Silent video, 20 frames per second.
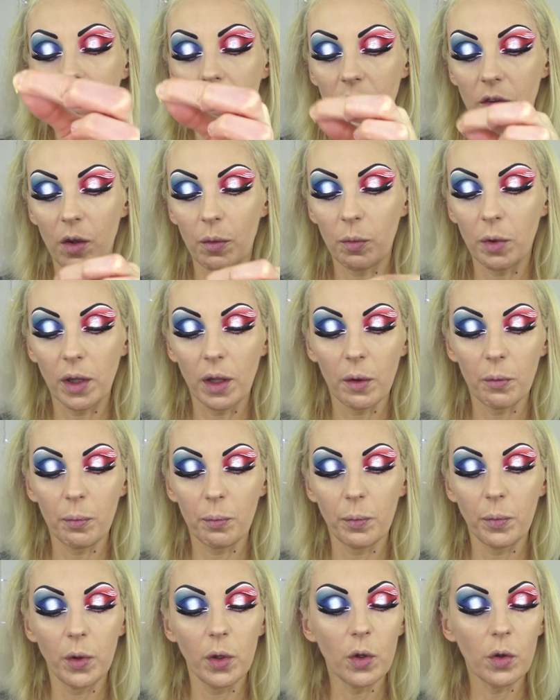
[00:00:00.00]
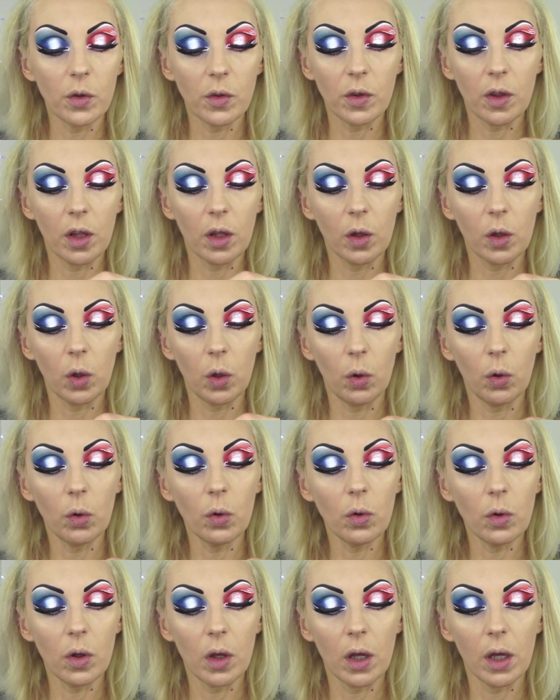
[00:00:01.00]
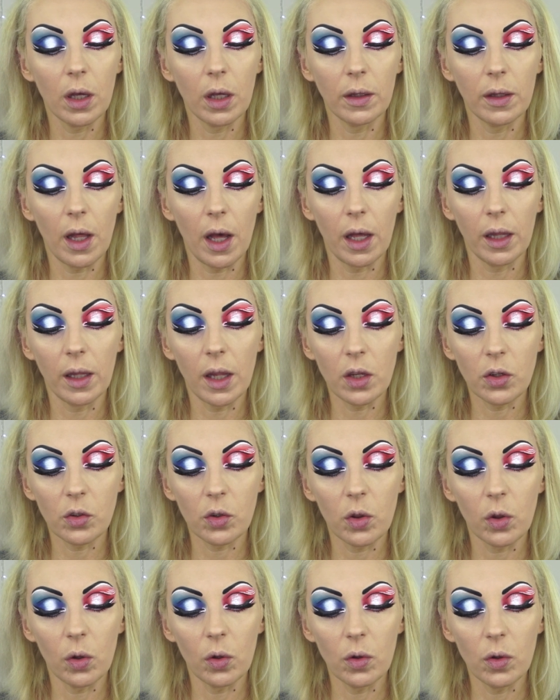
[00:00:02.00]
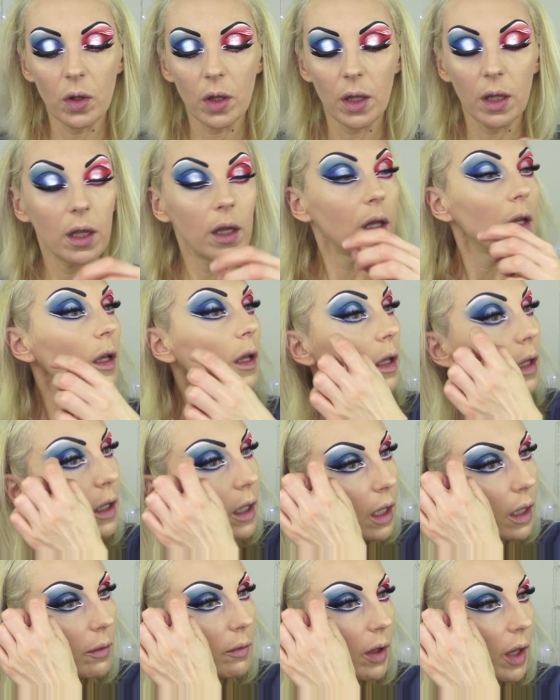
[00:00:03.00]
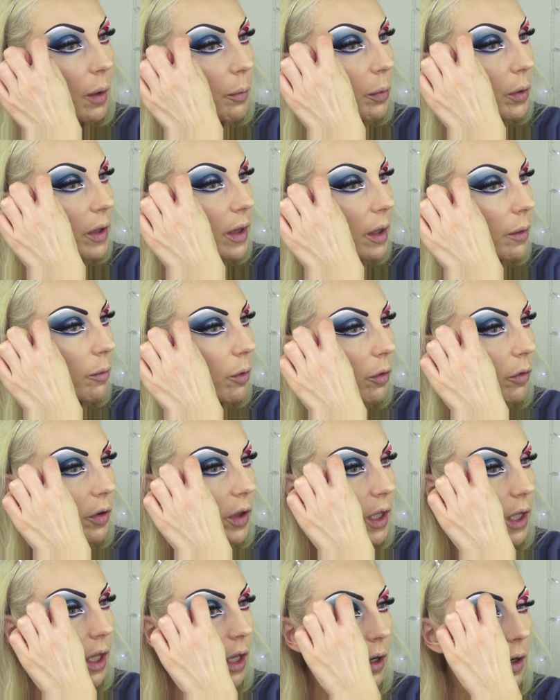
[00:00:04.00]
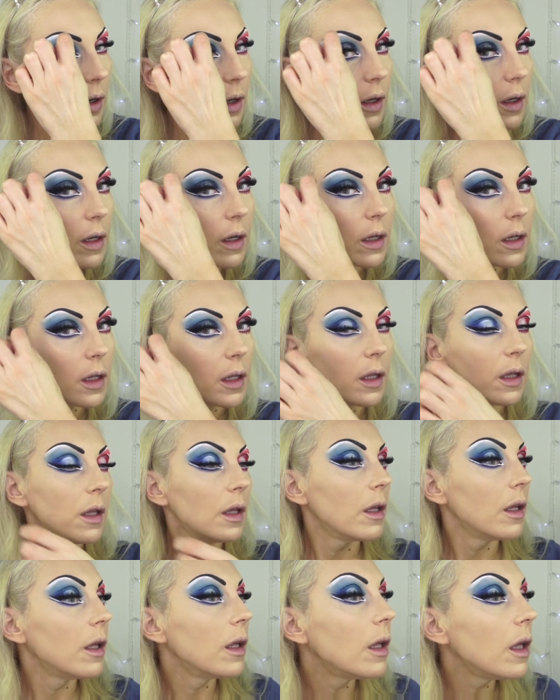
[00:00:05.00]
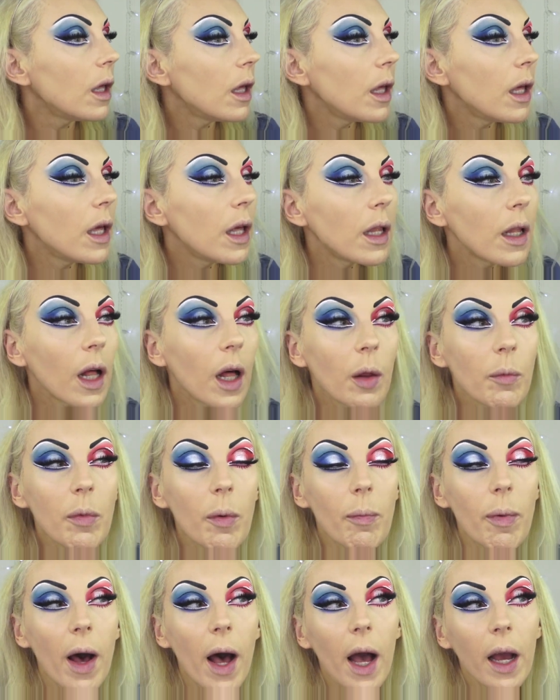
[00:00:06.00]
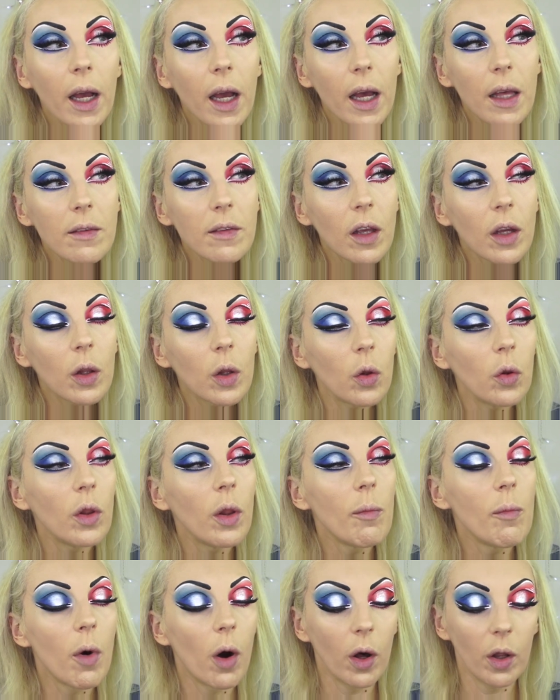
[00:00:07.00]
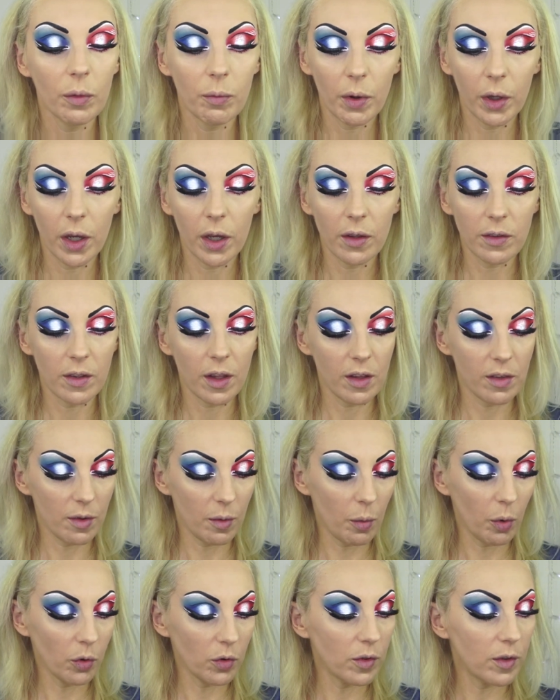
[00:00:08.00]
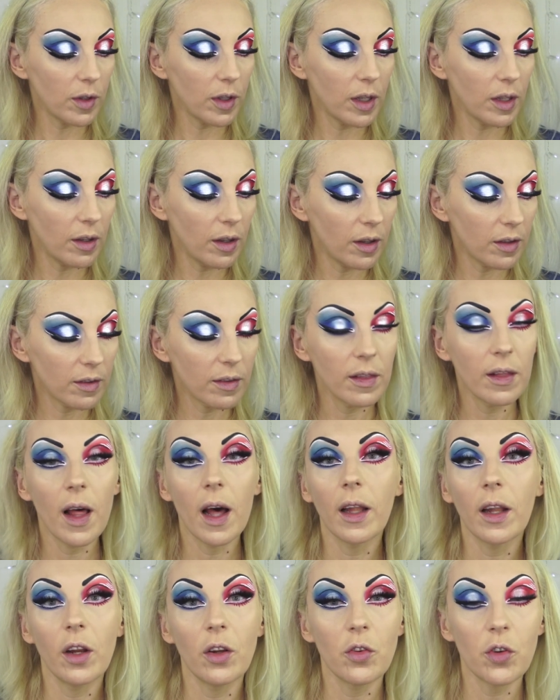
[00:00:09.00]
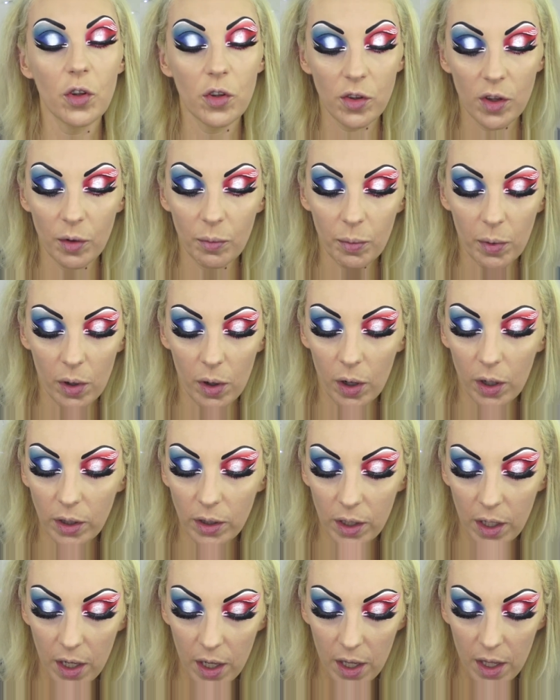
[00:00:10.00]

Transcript: So I'm gonna use the glue, the eyelash glue. I'm gonna put them over here, and I'll be back as I glue them on because that's the most tedious, not interesting part.